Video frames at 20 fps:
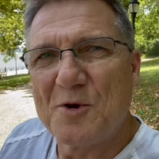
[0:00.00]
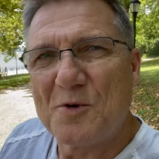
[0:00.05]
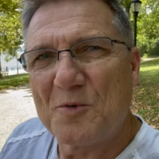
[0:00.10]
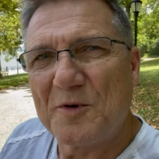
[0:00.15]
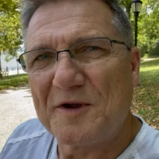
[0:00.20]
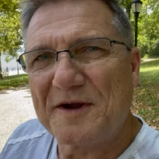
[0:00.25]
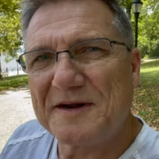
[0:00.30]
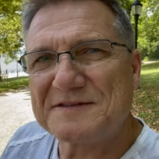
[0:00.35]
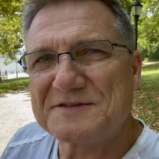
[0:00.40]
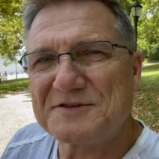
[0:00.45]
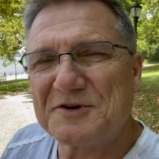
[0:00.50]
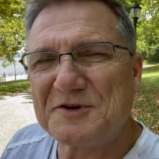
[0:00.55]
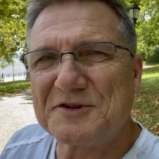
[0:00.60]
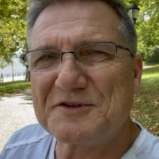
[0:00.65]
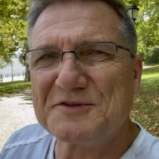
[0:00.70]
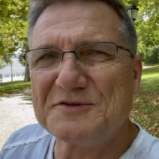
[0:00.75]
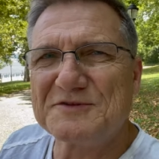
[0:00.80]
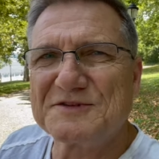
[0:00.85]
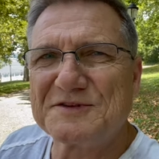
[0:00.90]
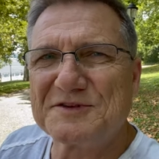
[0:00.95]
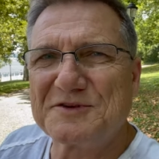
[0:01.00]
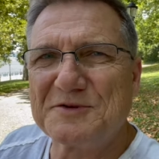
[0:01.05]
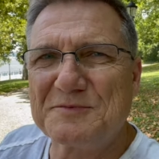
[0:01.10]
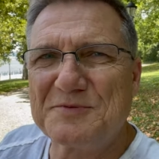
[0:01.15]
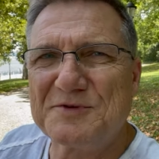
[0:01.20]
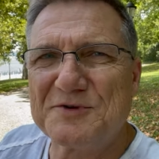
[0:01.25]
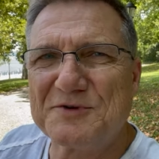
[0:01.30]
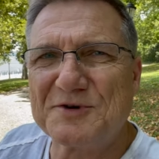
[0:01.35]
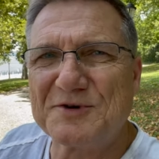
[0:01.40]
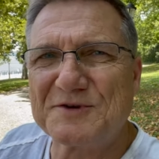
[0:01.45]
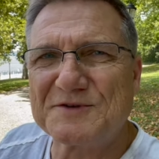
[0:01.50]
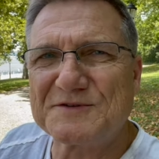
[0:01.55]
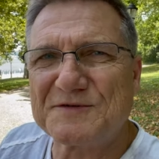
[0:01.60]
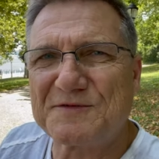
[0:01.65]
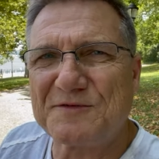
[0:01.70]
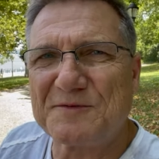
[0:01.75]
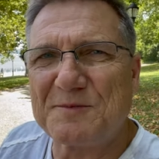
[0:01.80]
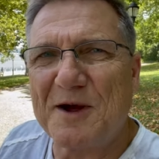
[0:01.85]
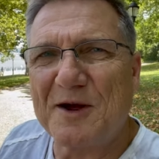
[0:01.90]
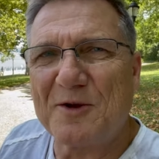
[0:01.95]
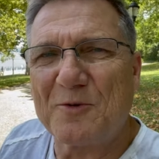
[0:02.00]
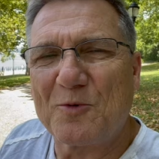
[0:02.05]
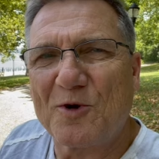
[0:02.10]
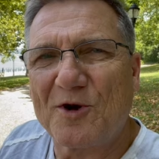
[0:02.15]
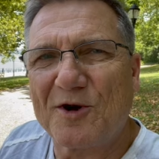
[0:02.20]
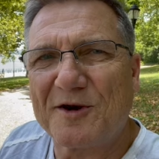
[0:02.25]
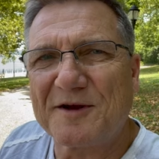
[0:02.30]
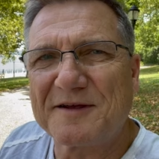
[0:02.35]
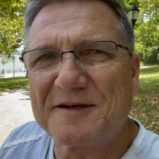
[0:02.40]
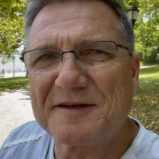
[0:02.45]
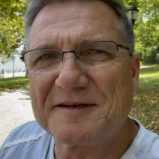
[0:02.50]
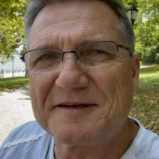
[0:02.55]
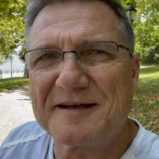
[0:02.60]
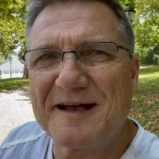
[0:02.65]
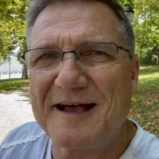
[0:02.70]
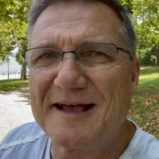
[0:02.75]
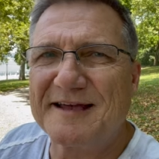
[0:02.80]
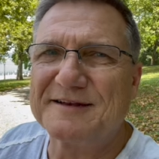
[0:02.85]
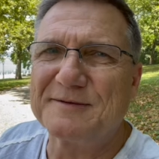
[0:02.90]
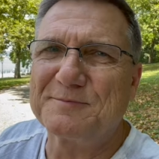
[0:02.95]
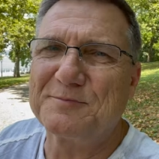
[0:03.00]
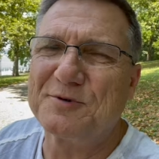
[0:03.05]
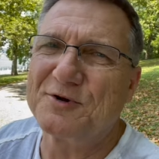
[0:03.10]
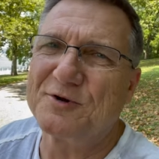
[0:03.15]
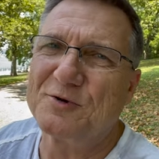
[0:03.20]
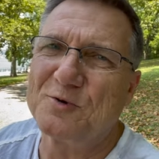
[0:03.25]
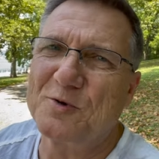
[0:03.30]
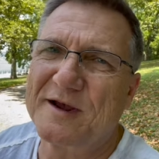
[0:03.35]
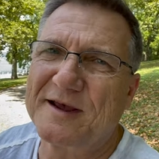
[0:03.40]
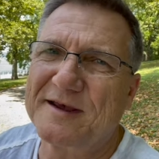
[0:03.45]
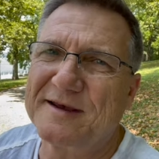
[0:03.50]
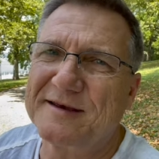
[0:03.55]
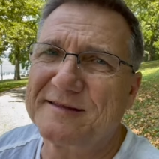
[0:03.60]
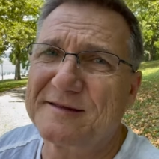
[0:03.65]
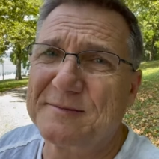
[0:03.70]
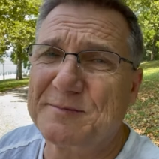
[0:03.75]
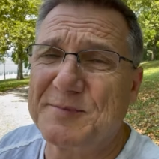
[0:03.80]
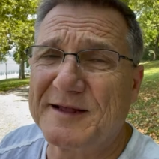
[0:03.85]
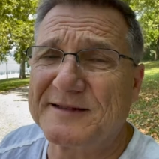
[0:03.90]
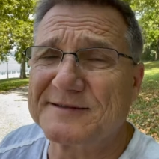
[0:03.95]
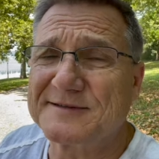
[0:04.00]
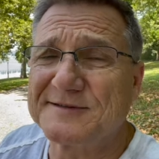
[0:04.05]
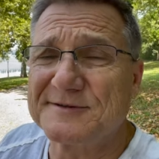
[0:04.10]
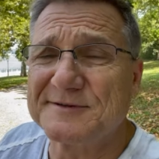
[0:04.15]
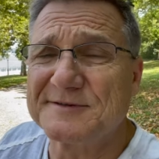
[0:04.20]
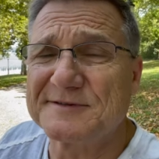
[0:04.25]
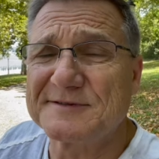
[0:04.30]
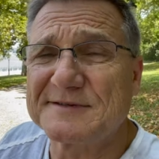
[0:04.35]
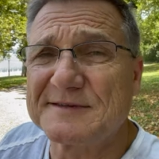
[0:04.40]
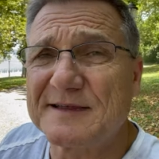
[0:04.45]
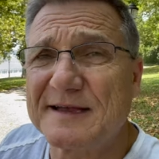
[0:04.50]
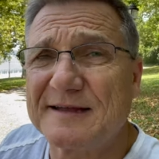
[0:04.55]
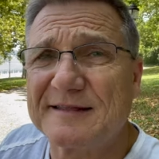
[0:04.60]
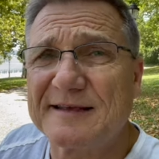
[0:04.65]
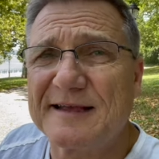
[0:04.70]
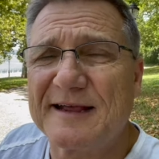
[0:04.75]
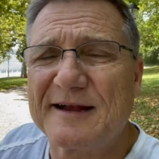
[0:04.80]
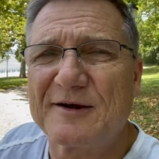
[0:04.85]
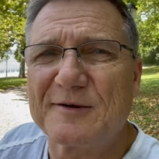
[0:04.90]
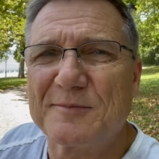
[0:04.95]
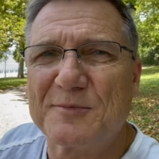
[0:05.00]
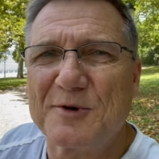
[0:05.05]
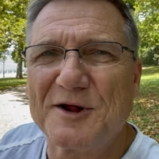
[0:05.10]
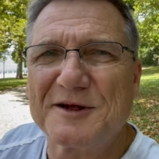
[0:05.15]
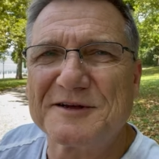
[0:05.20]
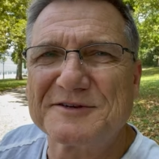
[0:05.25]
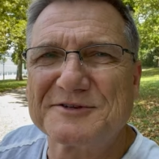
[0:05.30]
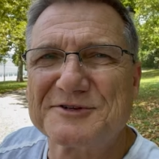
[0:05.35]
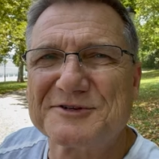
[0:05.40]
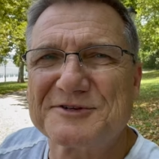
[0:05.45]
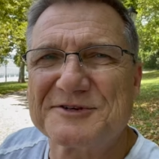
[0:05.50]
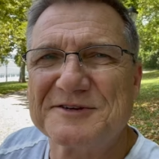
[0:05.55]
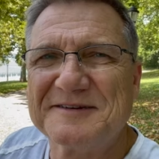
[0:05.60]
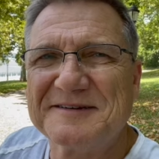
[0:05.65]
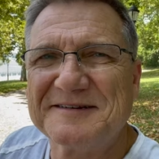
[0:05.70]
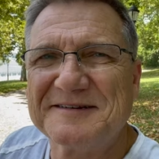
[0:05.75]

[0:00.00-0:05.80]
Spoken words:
When I started using computers for my work, I had to put away the pencils and the airbrush